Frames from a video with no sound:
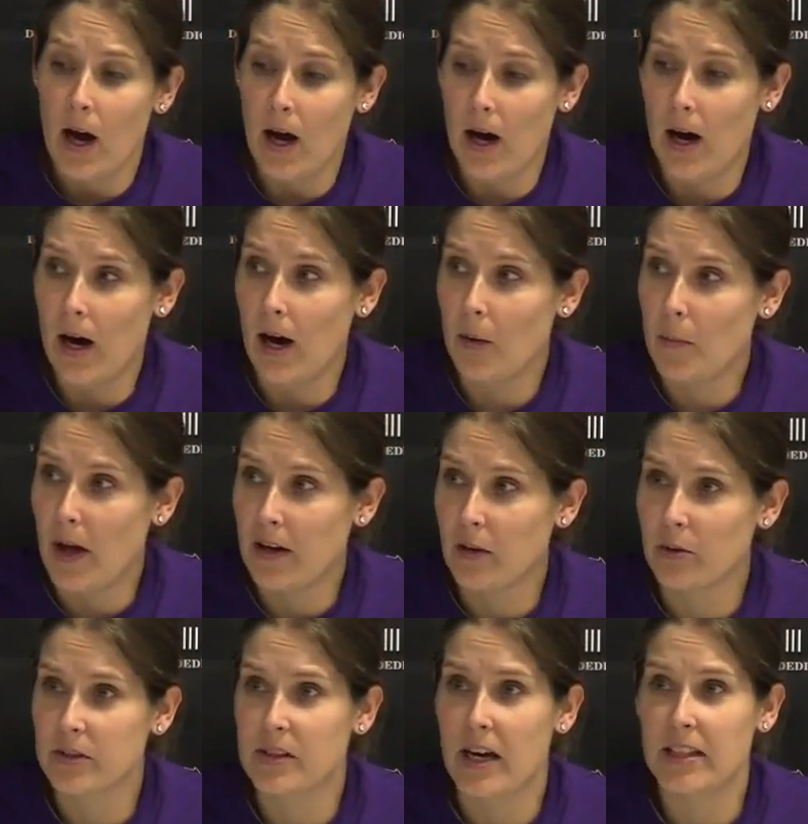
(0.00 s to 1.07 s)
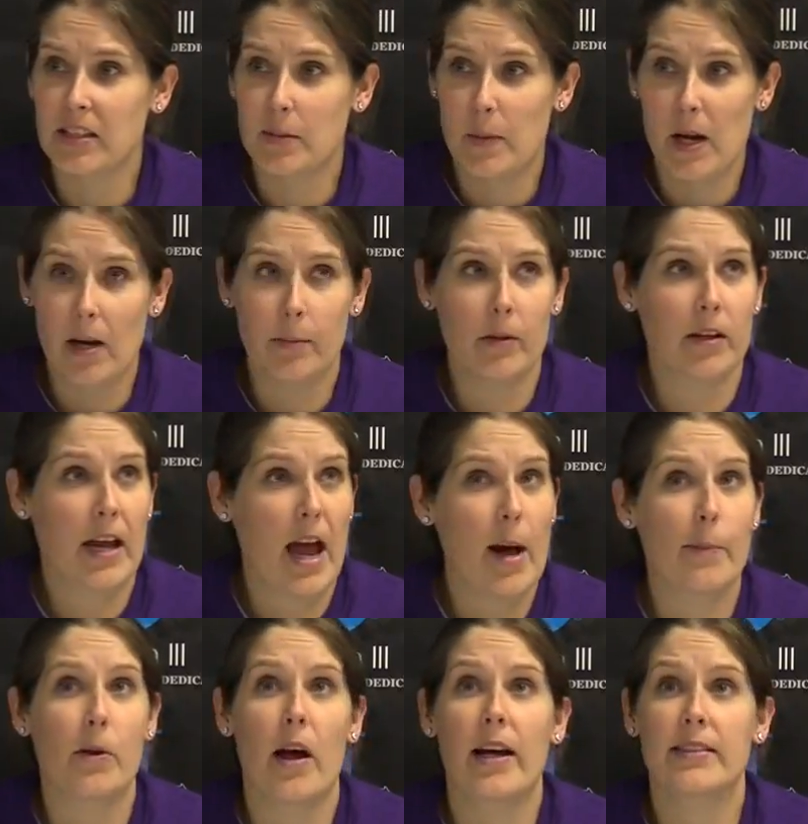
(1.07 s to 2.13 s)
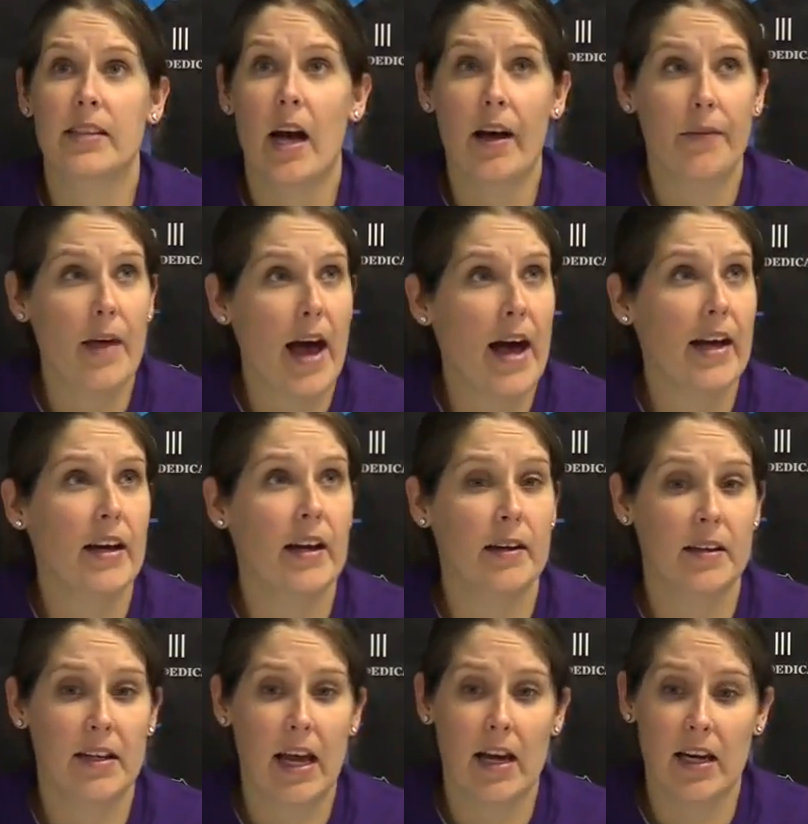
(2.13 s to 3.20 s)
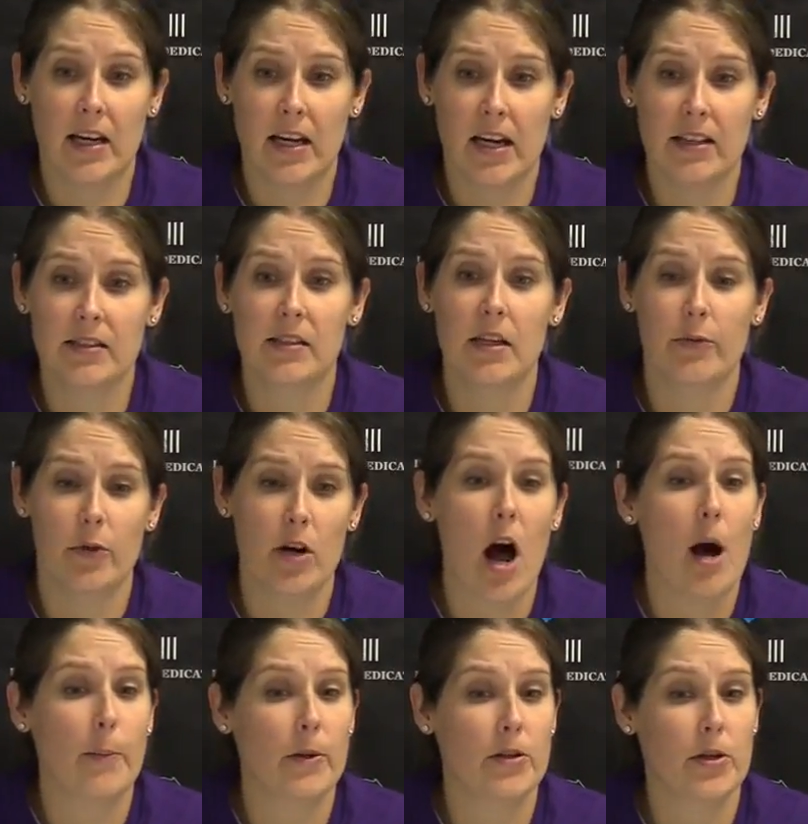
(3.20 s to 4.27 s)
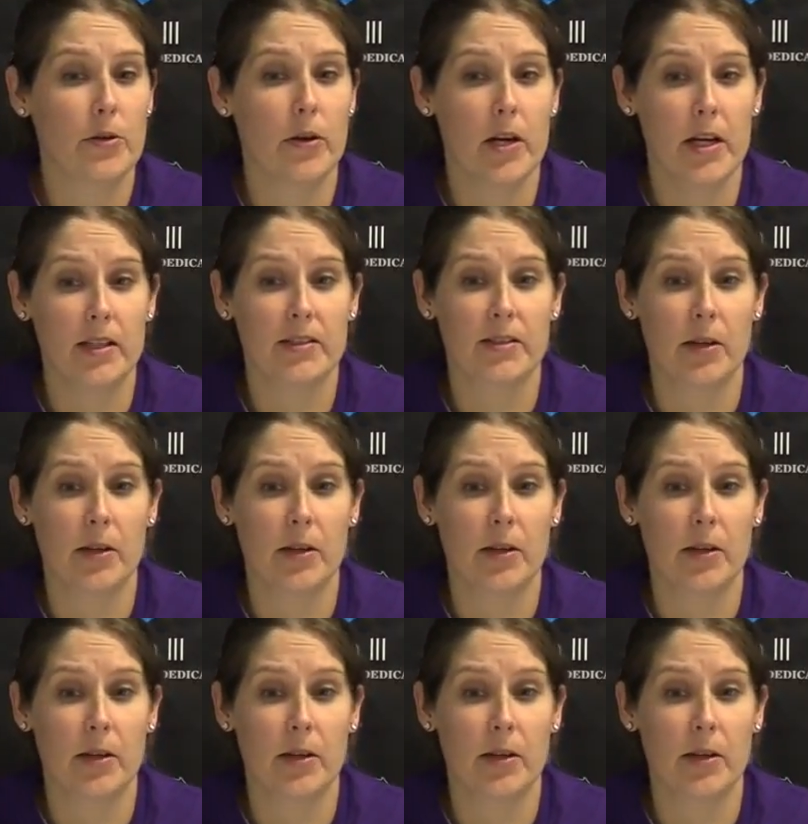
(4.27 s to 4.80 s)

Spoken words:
and it was nice to be able to capitalize on that and getting kids different opportunities.